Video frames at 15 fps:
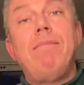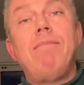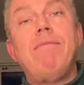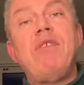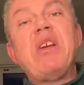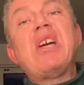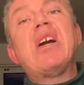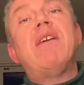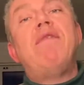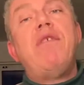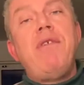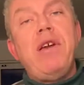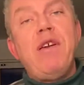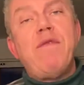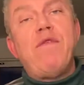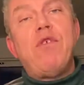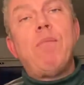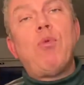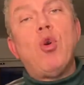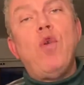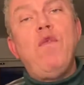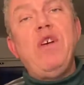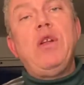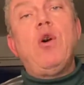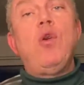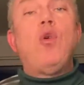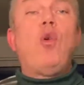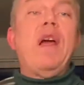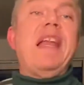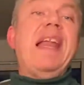recovery from COVID or
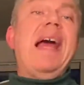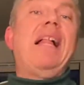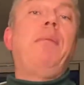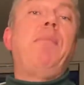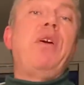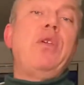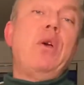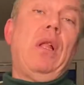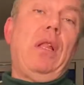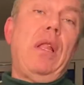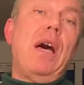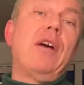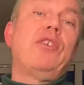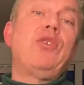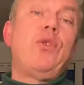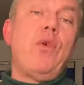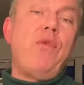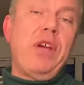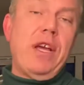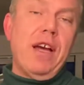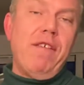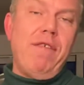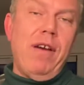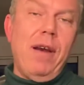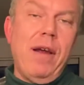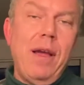in helping your lungs to recover.